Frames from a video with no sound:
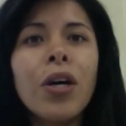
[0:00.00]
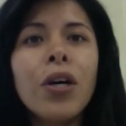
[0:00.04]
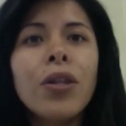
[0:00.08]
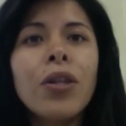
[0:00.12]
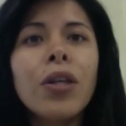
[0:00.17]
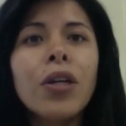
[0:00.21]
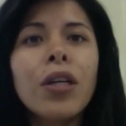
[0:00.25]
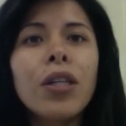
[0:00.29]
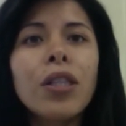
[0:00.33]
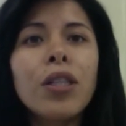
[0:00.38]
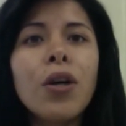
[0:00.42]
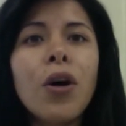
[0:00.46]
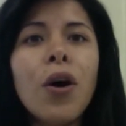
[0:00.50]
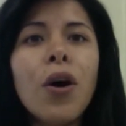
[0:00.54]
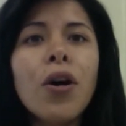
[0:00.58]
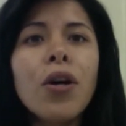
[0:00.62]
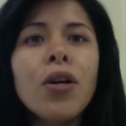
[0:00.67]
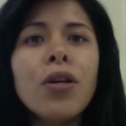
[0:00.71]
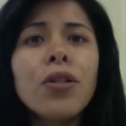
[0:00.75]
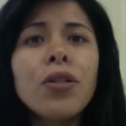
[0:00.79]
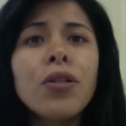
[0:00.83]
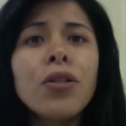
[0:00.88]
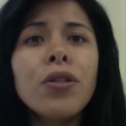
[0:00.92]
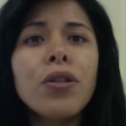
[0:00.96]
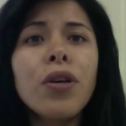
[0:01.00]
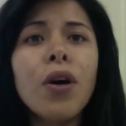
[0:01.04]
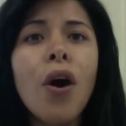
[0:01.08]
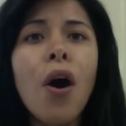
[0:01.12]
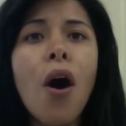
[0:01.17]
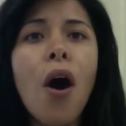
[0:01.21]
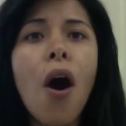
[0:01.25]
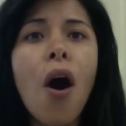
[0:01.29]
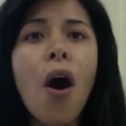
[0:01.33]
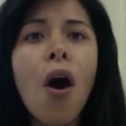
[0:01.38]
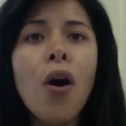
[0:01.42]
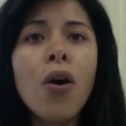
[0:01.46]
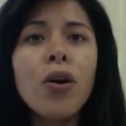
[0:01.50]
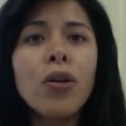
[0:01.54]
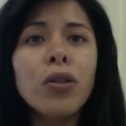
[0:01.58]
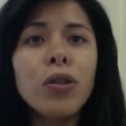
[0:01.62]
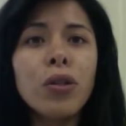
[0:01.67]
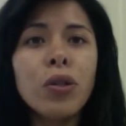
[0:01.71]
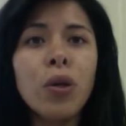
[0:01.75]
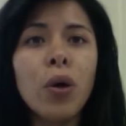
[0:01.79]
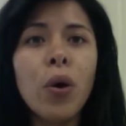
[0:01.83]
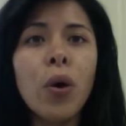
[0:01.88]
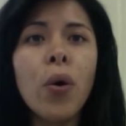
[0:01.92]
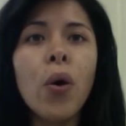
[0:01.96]
The guitars
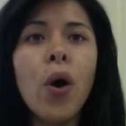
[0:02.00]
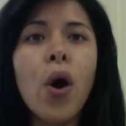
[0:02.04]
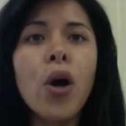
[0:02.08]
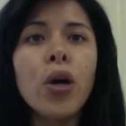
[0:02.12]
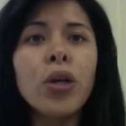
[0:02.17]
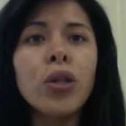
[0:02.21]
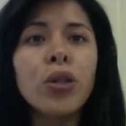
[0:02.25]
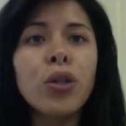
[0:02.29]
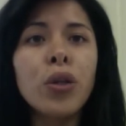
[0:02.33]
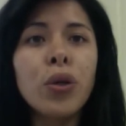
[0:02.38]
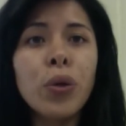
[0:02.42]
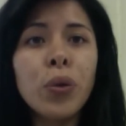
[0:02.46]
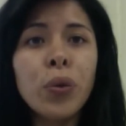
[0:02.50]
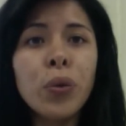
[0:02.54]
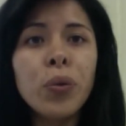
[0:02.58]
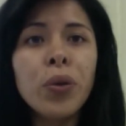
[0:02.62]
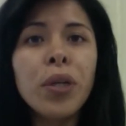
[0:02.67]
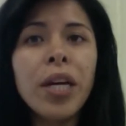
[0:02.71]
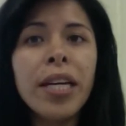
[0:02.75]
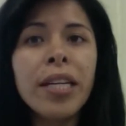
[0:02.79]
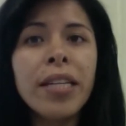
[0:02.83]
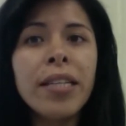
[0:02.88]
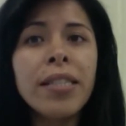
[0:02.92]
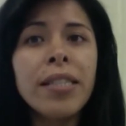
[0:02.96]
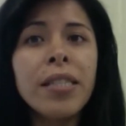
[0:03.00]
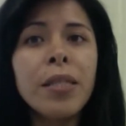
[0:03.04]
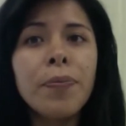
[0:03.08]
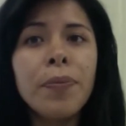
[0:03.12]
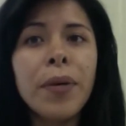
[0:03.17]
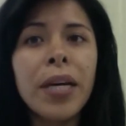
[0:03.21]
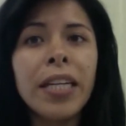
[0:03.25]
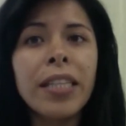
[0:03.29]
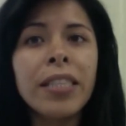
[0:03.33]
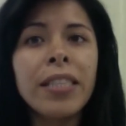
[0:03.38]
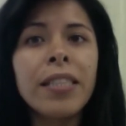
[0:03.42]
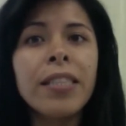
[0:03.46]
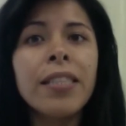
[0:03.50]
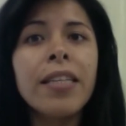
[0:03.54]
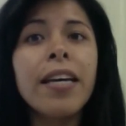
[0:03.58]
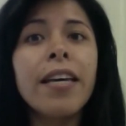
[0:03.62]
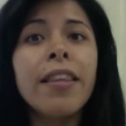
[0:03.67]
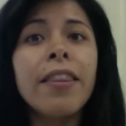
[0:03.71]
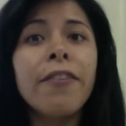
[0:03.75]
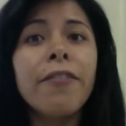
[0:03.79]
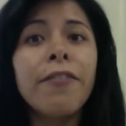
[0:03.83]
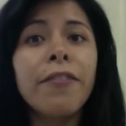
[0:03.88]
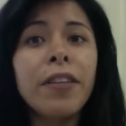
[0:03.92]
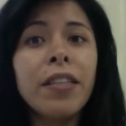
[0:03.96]
also are tuned and inspected
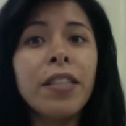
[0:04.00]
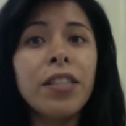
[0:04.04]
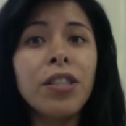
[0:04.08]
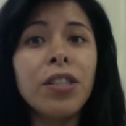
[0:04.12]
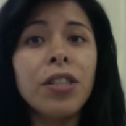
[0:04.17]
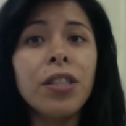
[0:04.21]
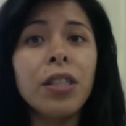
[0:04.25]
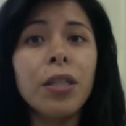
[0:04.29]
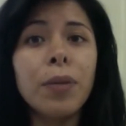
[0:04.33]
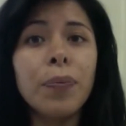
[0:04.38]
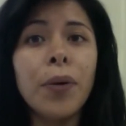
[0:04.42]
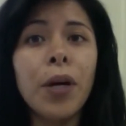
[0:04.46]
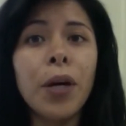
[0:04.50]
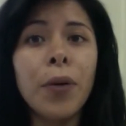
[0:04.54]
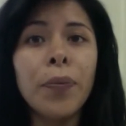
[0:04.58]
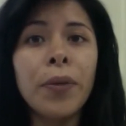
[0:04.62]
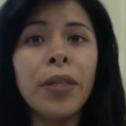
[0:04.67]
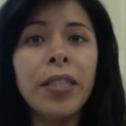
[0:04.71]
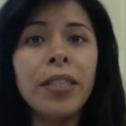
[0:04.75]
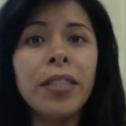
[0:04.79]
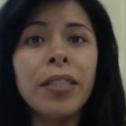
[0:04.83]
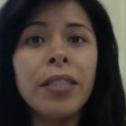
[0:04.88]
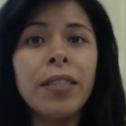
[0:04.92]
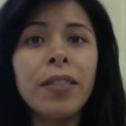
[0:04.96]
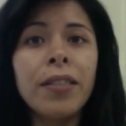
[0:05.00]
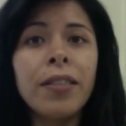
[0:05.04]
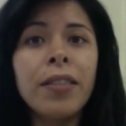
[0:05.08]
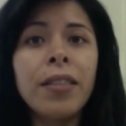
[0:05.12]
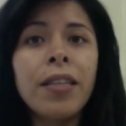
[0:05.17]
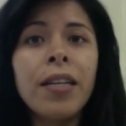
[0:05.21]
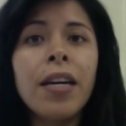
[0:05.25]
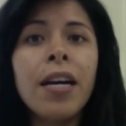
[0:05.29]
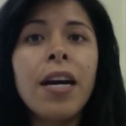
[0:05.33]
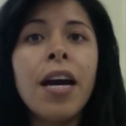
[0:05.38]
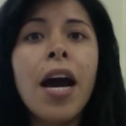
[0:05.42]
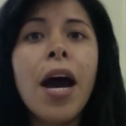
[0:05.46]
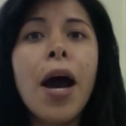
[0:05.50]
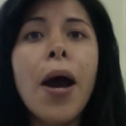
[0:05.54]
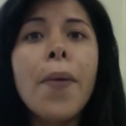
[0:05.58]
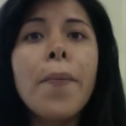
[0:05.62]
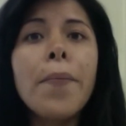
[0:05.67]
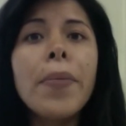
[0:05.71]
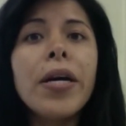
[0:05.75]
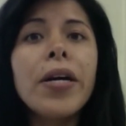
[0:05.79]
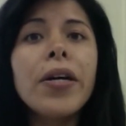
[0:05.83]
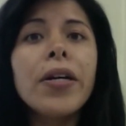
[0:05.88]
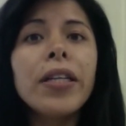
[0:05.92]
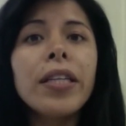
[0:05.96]
in the finishing department.
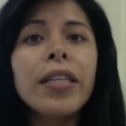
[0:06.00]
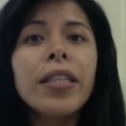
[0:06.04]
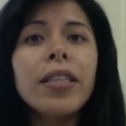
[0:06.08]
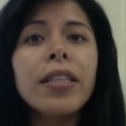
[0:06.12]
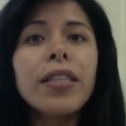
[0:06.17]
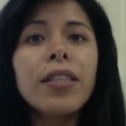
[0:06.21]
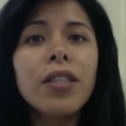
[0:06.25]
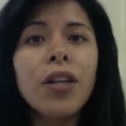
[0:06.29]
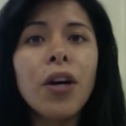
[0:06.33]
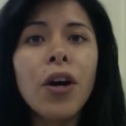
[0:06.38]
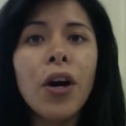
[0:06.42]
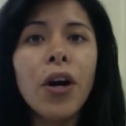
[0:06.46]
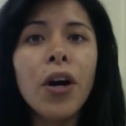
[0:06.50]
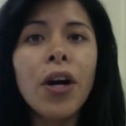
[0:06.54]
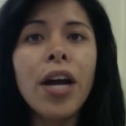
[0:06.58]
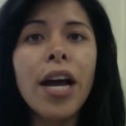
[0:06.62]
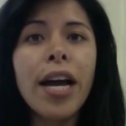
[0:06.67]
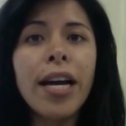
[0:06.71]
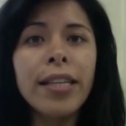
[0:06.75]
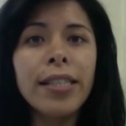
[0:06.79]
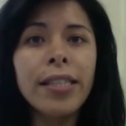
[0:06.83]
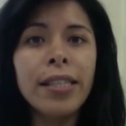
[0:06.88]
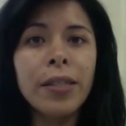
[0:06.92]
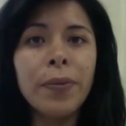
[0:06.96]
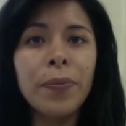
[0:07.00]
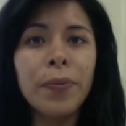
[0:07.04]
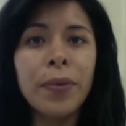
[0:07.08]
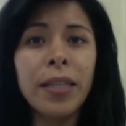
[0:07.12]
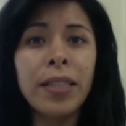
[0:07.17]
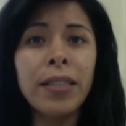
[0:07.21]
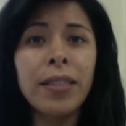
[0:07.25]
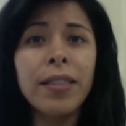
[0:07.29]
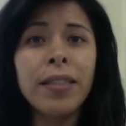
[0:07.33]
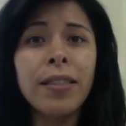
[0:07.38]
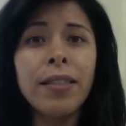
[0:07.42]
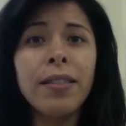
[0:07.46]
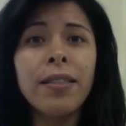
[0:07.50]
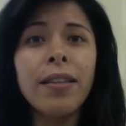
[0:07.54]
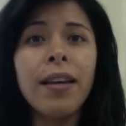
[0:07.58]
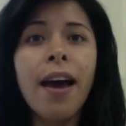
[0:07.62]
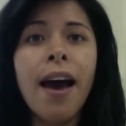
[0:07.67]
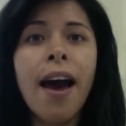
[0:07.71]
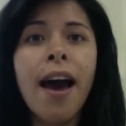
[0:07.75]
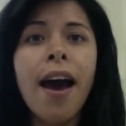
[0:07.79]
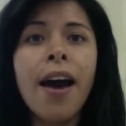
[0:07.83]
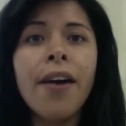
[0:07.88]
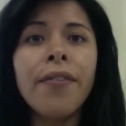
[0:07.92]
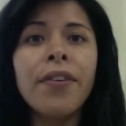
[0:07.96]
American Guitar estimates to
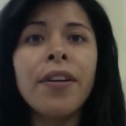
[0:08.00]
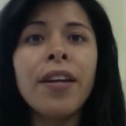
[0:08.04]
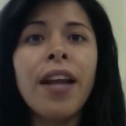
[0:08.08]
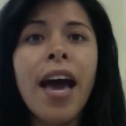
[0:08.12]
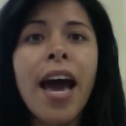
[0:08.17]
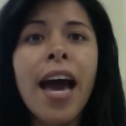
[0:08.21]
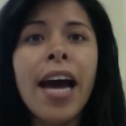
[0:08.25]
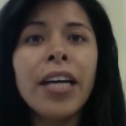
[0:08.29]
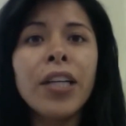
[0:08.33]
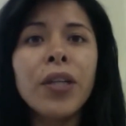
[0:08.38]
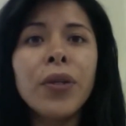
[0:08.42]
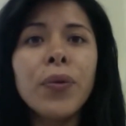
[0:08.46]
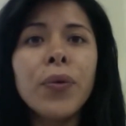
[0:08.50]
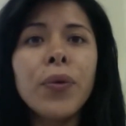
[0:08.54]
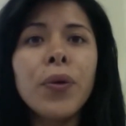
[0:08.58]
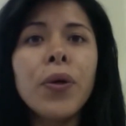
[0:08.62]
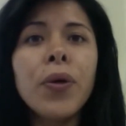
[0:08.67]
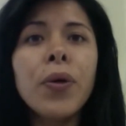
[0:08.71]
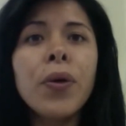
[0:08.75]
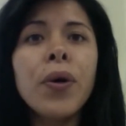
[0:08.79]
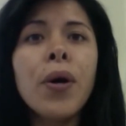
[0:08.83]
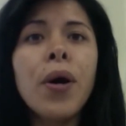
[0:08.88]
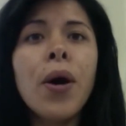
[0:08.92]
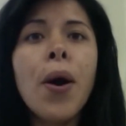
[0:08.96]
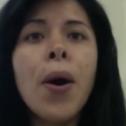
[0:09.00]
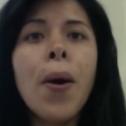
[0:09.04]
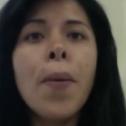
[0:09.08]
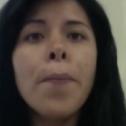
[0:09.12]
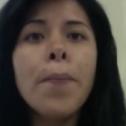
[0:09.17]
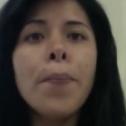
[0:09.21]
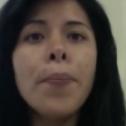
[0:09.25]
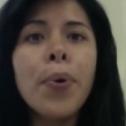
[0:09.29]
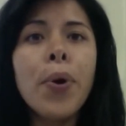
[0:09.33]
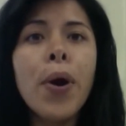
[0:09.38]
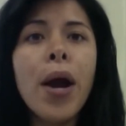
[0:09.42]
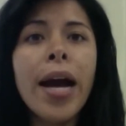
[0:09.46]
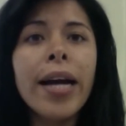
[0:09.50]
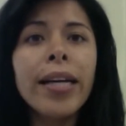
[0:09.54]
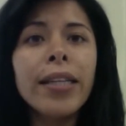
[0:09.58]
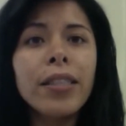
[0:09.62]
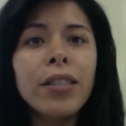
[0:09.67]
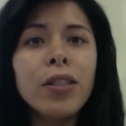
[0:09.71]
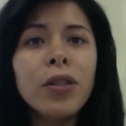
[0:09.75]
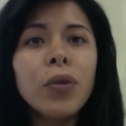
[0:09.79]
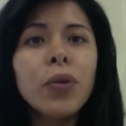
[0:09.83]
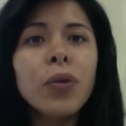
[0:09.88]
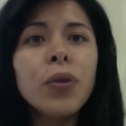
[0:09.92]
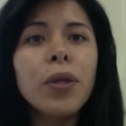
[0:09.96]
have an annual
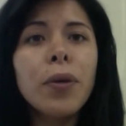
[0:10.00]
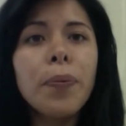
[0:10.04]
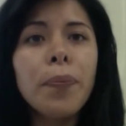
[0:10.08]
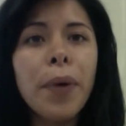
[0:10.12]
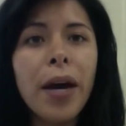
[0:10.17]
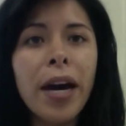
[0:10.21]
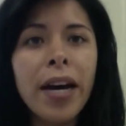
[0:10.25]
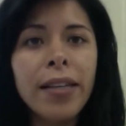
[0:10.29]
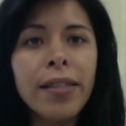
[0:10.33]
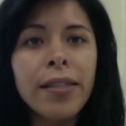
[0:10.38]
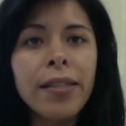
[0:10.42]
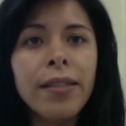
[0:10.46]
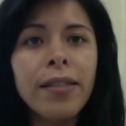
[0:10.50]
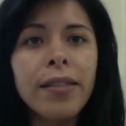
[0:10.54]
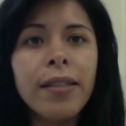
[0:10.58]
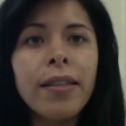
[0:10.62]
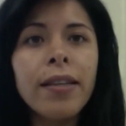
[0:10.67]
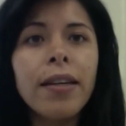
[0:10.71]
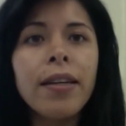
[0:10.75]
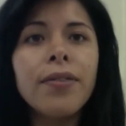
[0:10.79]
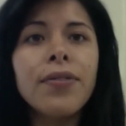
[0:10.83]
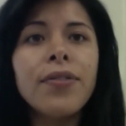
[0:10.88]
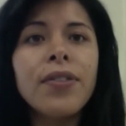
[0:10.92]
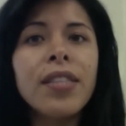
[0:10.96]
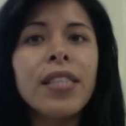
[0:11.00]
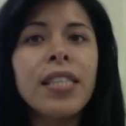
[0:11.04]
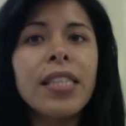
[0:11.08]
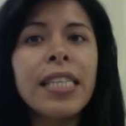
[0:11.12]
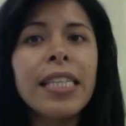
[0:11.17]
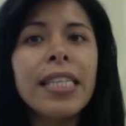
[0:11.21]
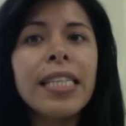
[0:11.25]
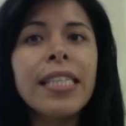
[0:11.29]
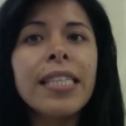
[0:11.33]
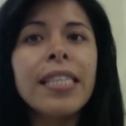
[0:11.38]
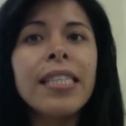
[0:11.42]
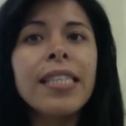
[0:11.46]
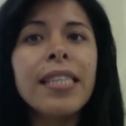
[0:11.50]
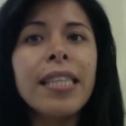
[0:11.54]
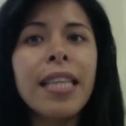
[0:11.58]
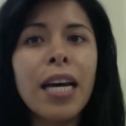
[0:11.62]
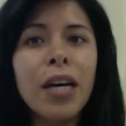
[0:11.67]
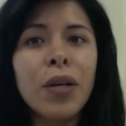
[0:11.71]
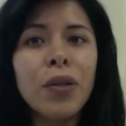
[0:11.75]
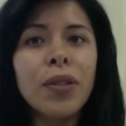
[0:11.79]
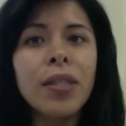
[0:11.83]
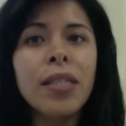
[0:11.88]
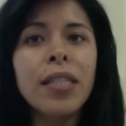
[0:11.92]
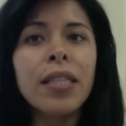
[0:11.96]
practical capacity of
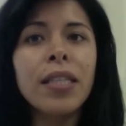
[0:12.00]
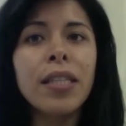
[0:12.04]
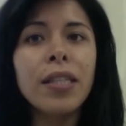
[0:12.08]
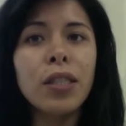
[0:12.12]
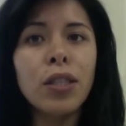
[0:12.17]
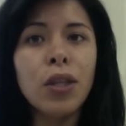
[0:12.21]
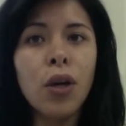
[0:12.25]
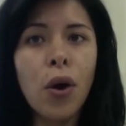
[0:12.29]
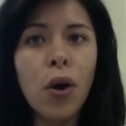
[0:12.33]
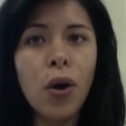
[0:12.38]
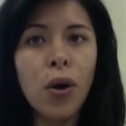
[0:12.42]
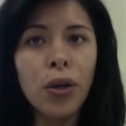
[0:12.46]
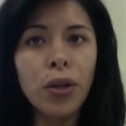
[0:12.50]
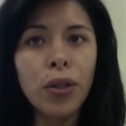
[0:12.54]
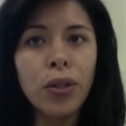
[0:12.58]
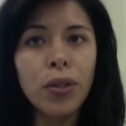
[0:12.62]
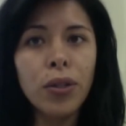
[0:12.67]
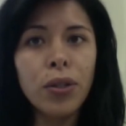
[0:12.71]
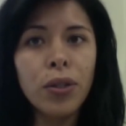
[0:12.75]
6,000 guitars,